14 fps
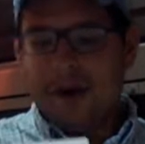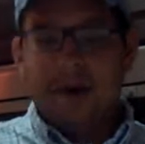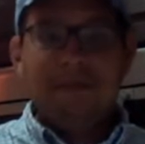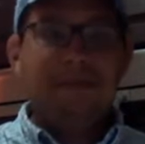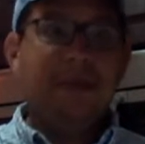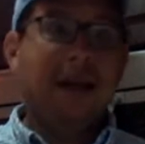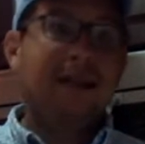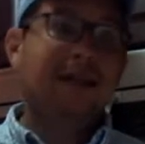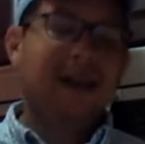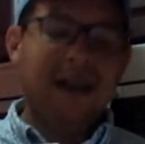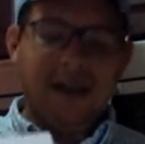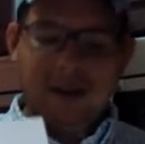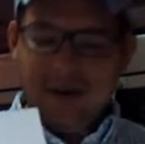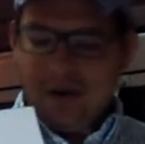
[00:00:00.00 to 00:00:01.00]
well, that's
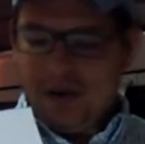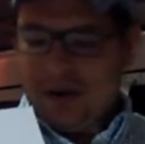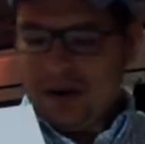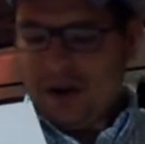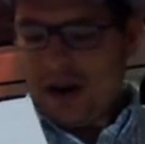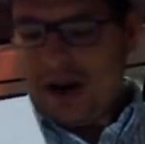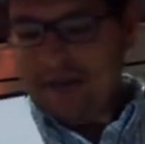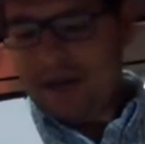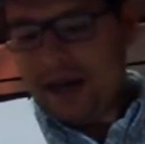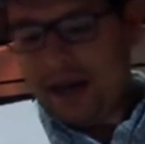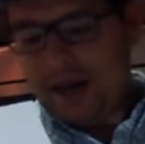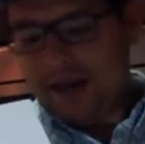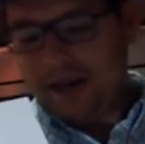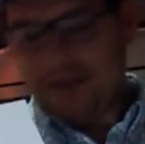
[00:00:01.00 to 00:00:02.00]
it, or I'm
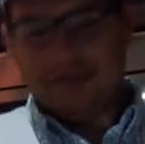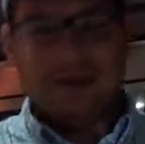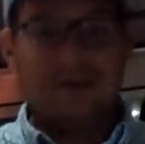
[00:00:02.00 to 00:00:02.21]
done,